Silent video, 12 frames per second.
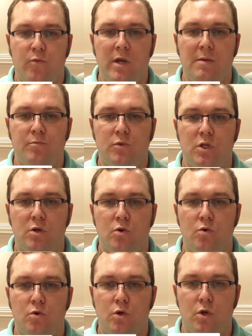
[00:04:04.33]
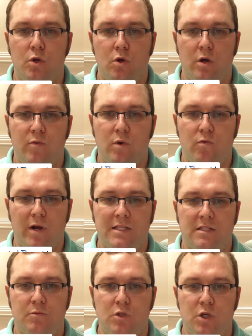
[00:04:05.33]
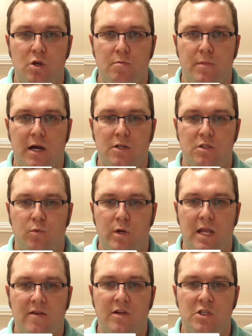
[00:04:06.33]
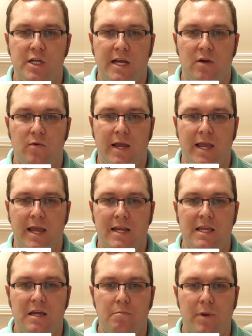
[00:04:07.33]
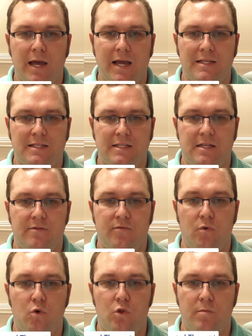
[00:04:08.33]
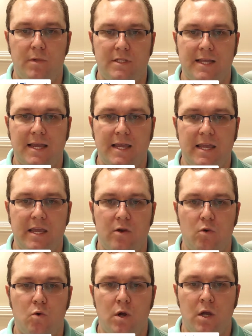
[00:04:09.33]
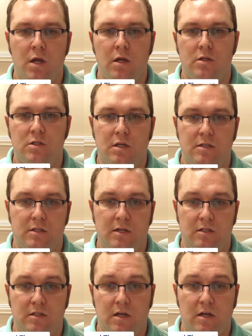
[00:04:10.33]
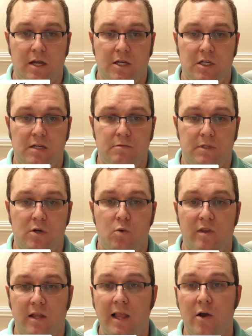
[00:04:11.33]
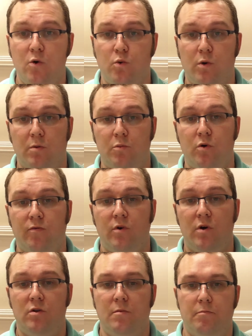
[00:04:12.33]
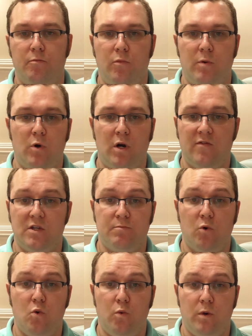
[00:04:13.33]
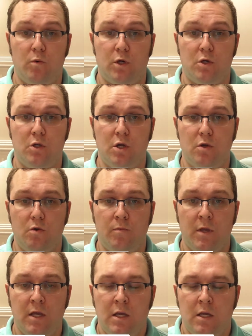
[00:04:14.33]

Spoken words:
If we rest them too much, we never generate any capacity for them as they heal to actually deal with the load we want to put through them in whatever sport we want to do.